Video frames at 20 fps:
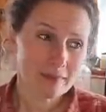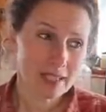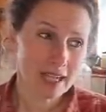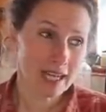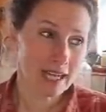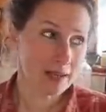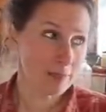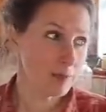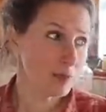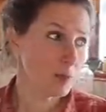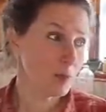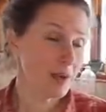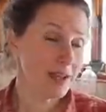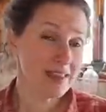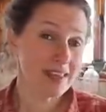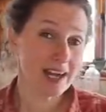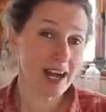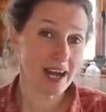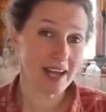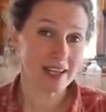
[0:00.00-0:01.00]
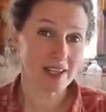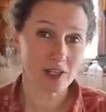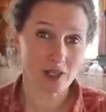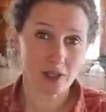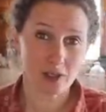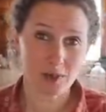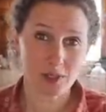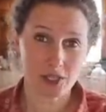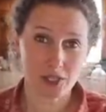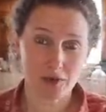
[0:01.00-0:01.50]
Um, the way that I
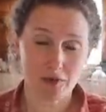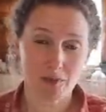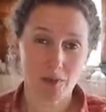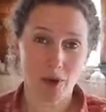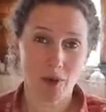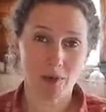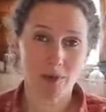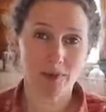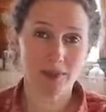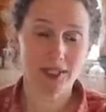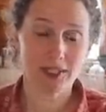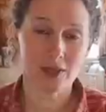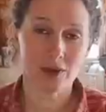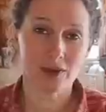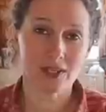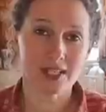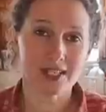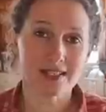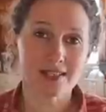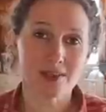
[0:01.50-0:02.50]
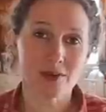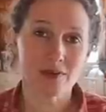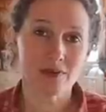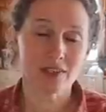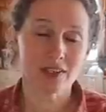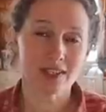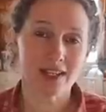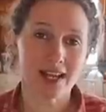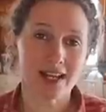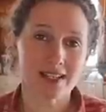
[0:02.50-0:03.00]
cook, which you've probably noticed
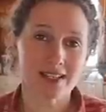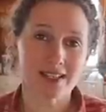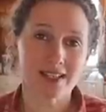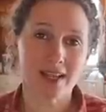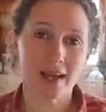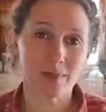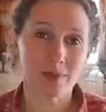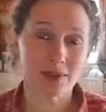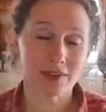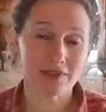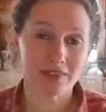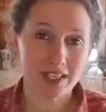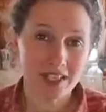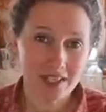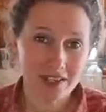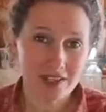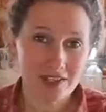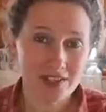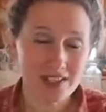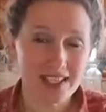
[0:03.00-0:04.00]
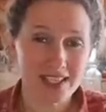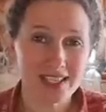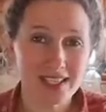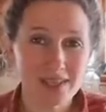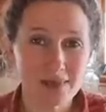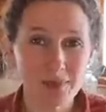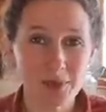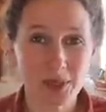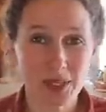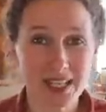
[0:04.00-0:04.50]
over the last couple of years,
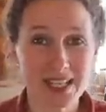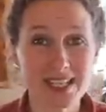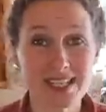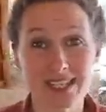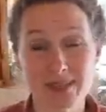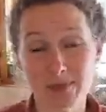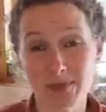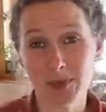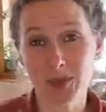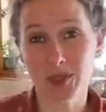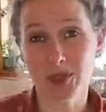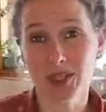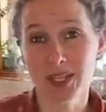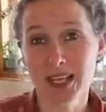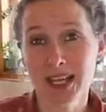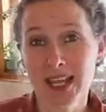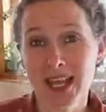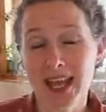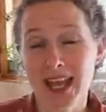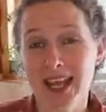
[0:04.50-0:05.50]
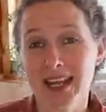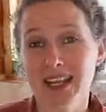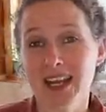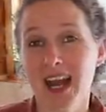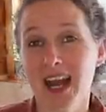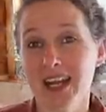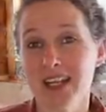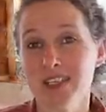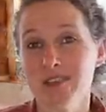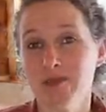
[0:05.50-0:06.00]
is pretty simple and
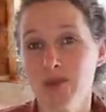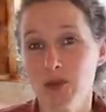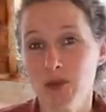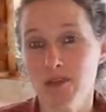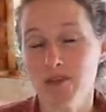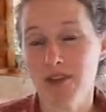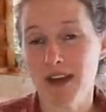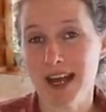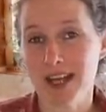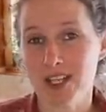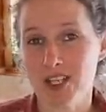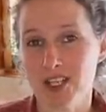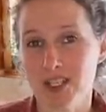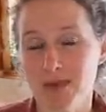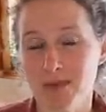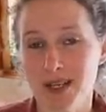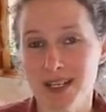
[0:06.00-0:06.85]
kind of old fashioned.